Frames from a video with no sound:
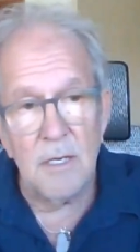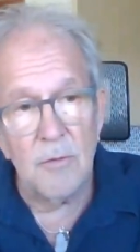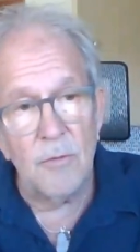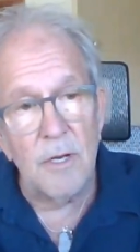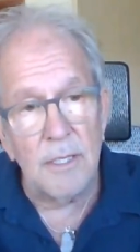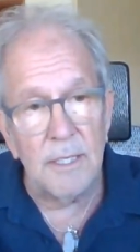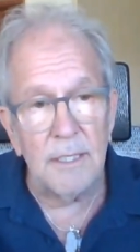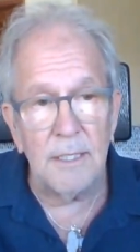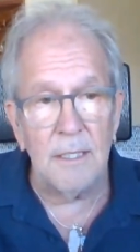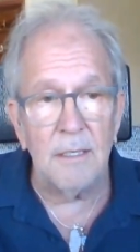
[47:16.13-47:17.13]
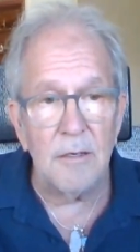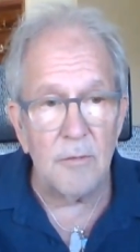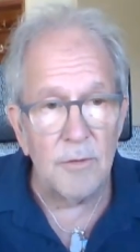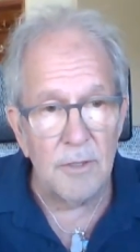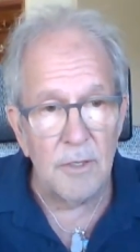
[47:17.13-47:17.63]
we're not going to clear
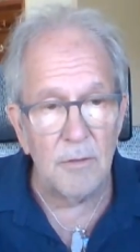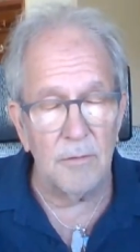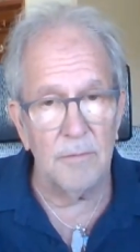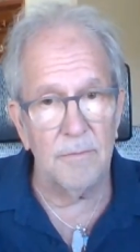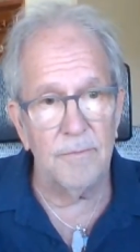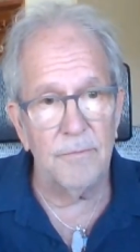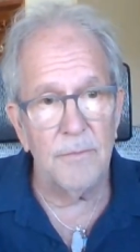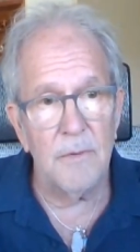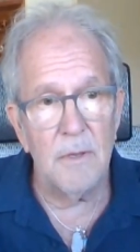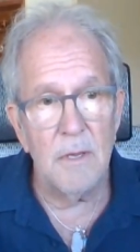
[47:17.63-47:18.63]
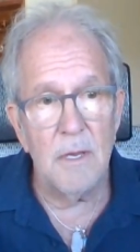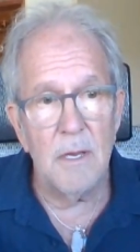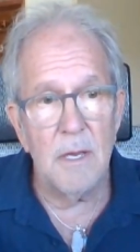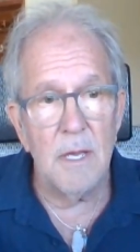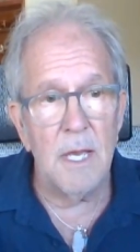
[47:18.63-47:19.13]
it with you.
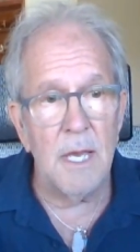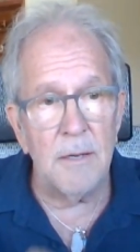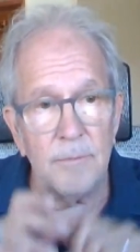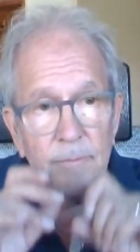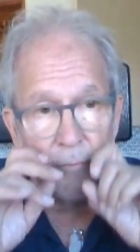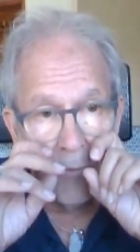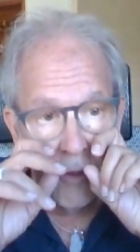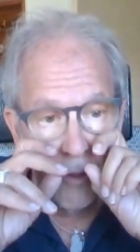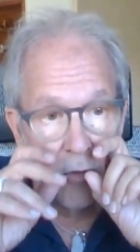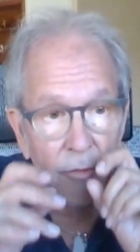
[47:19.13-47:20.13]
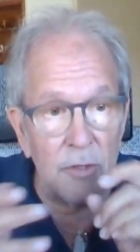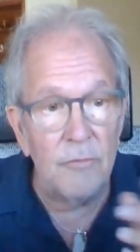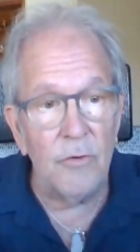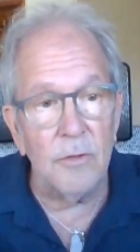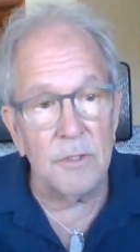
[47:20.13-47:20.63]
And,
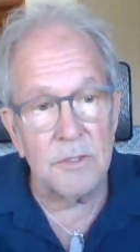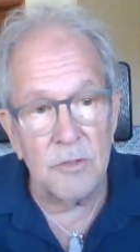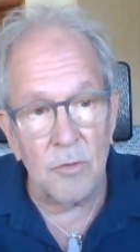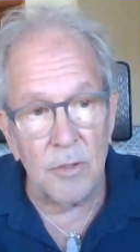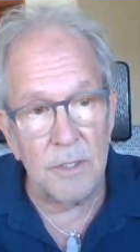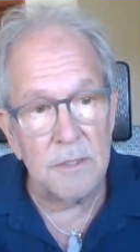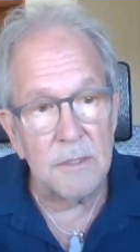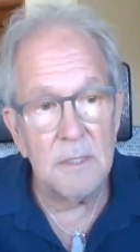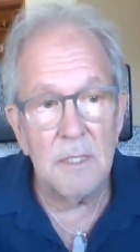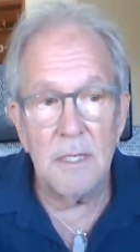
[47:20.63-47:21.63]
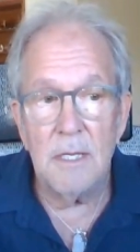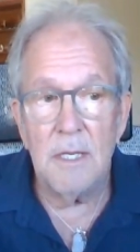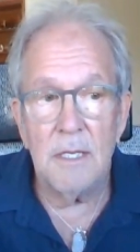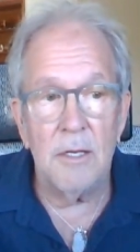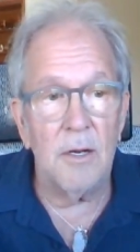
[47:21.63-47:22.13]
you've heard the stories.
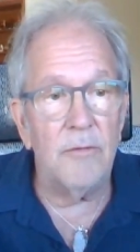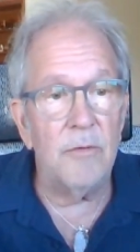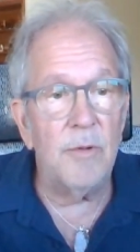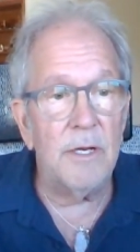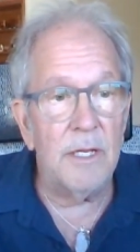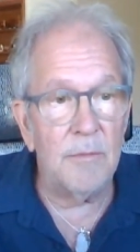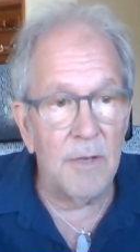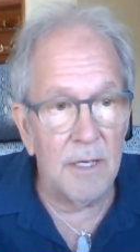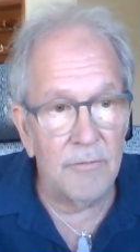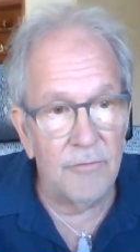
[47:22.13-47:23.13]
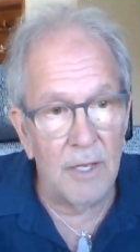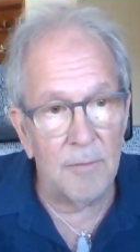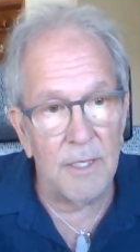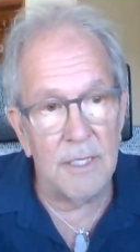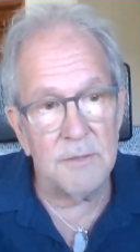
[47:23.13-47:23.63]
Everybody in my
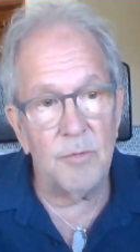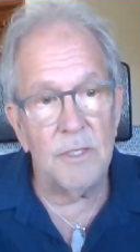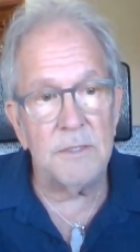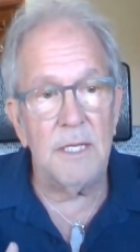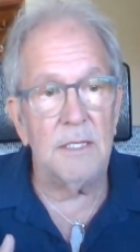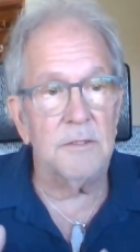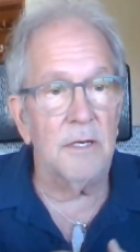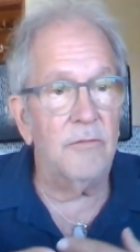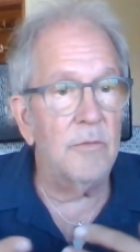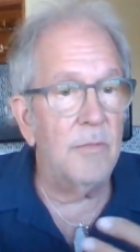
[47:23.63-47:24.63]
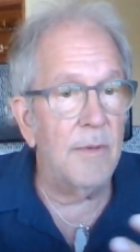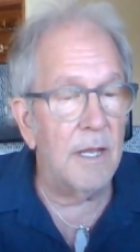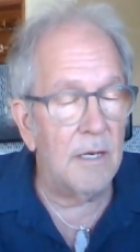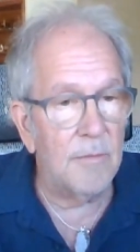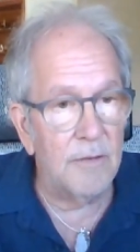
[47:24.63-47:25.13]
family has breast cancer. Every
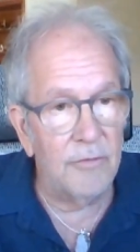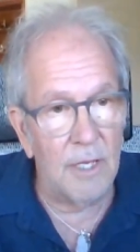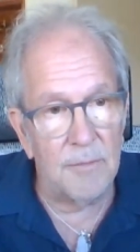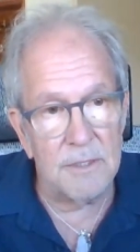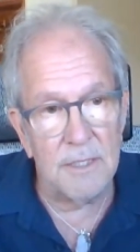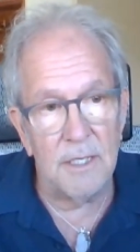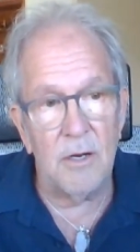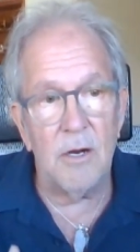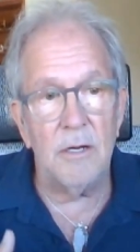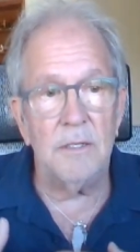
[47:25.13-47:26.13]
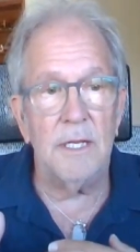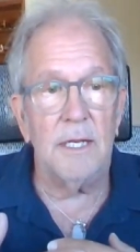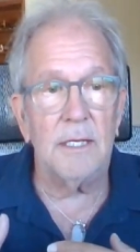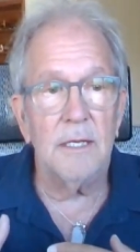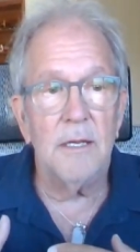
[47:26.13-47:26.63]
man in my family has had a heart
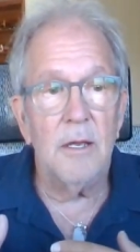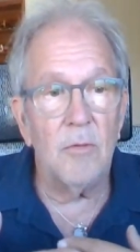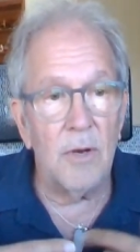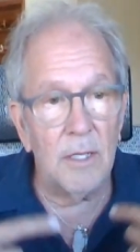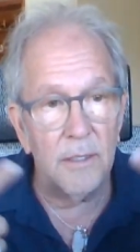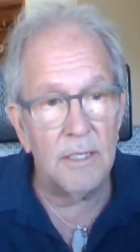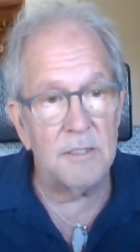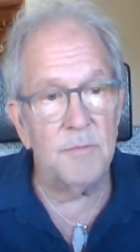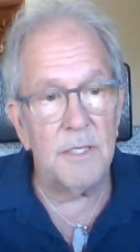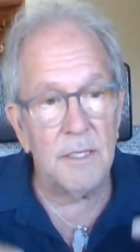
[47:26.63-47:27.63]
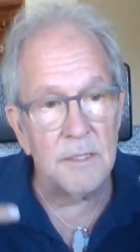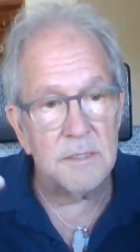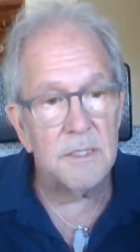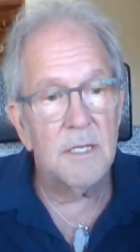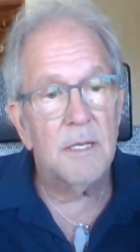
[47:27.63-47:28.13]
attack. Well, it's
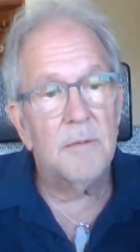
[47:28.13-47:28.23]
because